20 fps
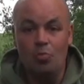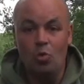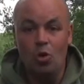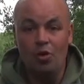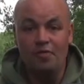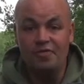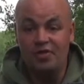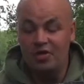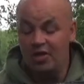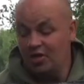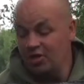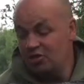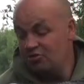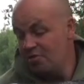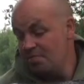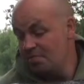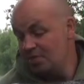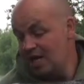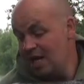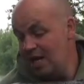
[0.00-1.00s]
wafter that I
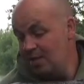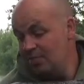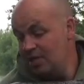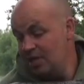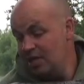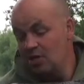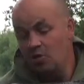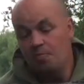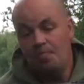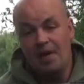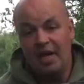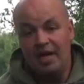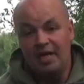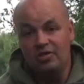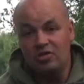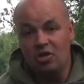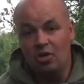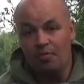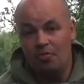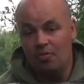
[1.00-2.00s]
trimmed down with a little pink
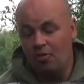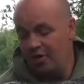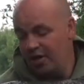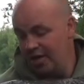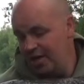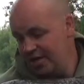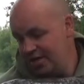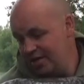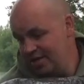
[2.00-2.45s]
topper on it.